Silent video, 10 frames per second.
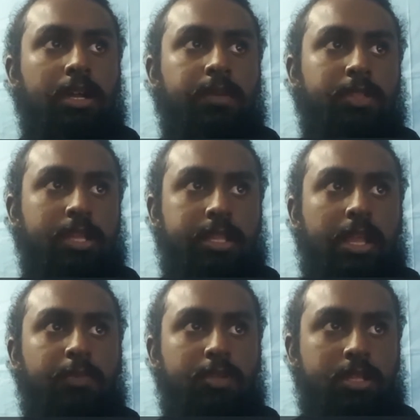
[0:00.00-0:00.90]

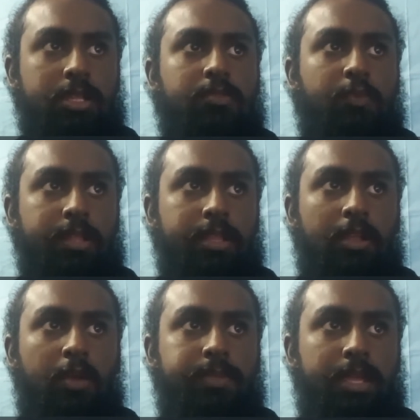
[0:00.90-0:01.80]
projectile motion is when an
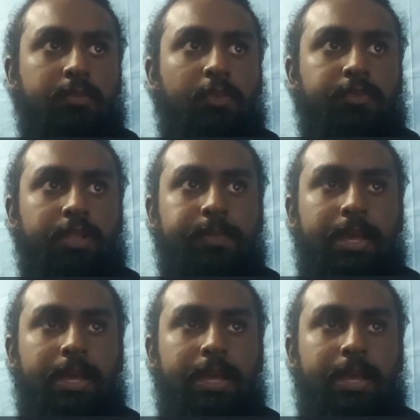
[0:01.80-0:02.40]
object moves in